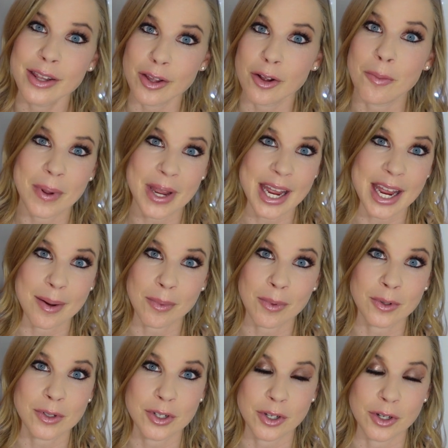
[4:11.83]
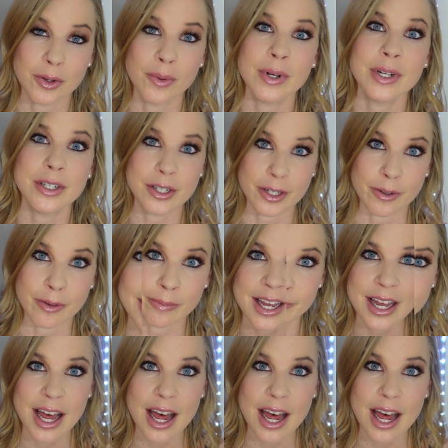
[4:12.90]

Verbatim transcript: they'll be able to do.